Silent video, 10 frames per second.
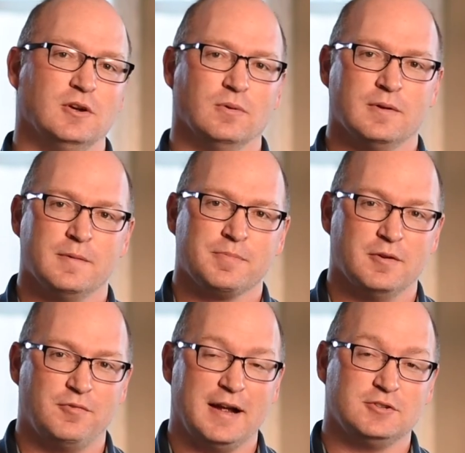you. In
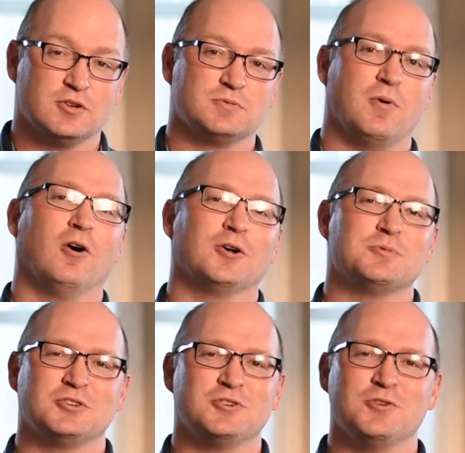fact, your small group
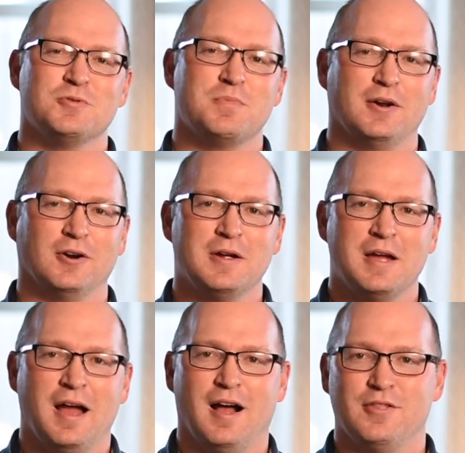should know you better
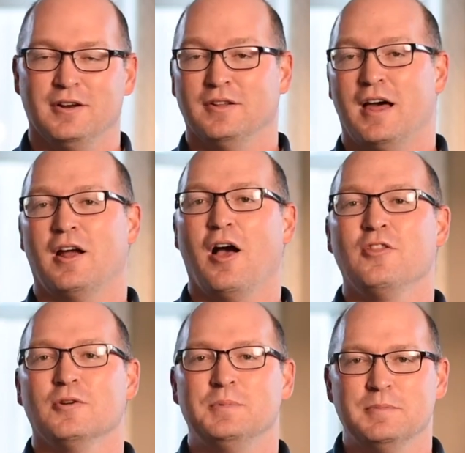uh, than a lot of
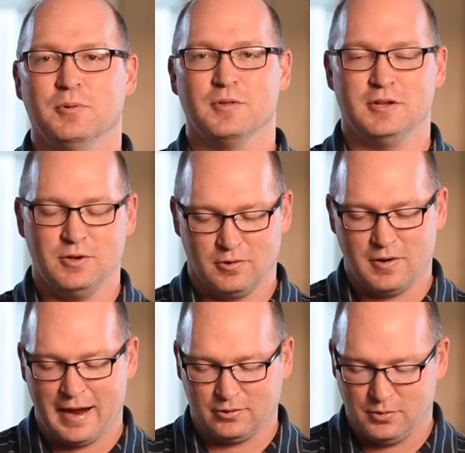other people that you
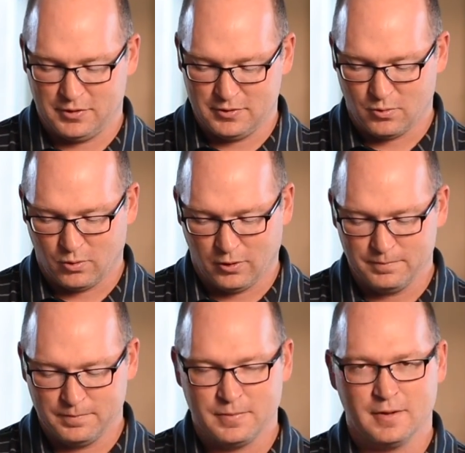interact with in your world.
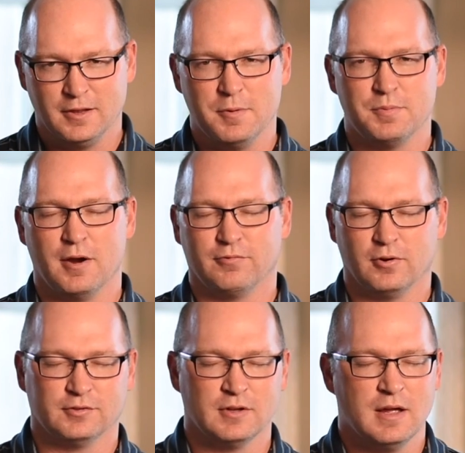Let me pray for
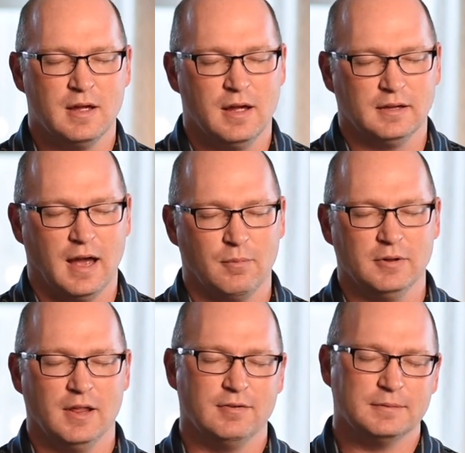us. God, we
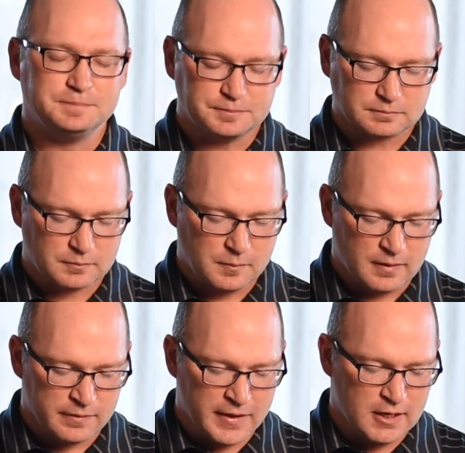love you
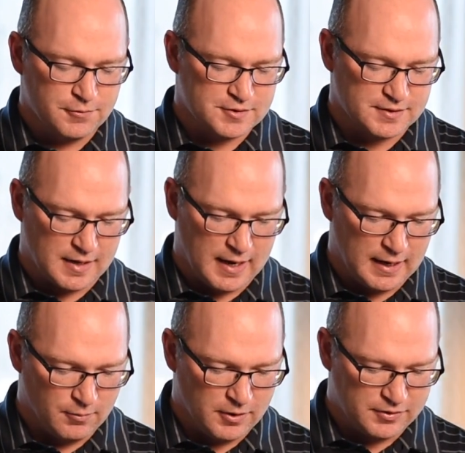thank you for today.
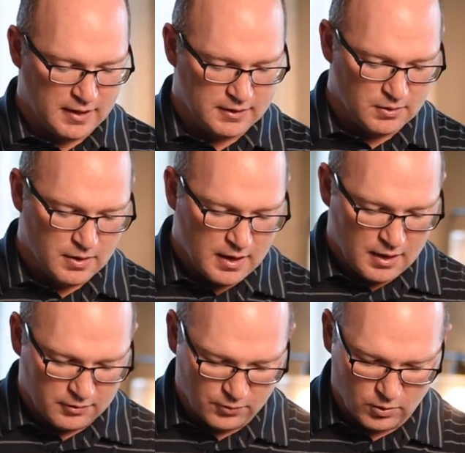And we thank you
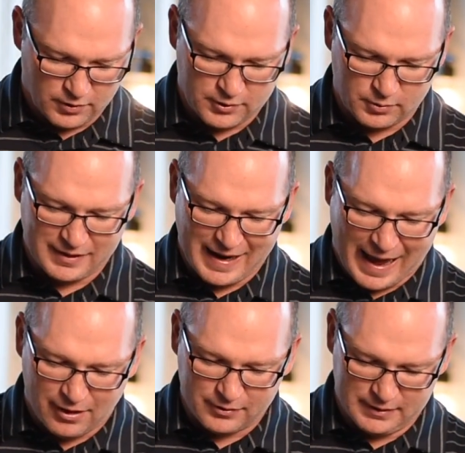for the
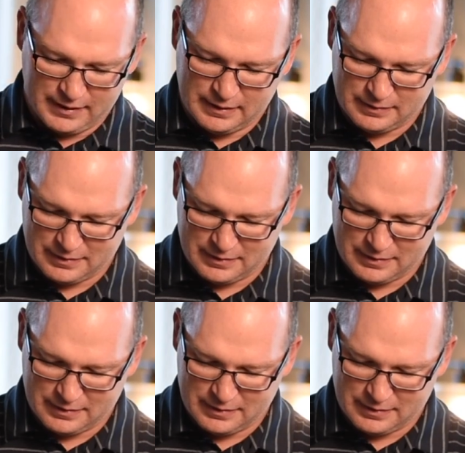reality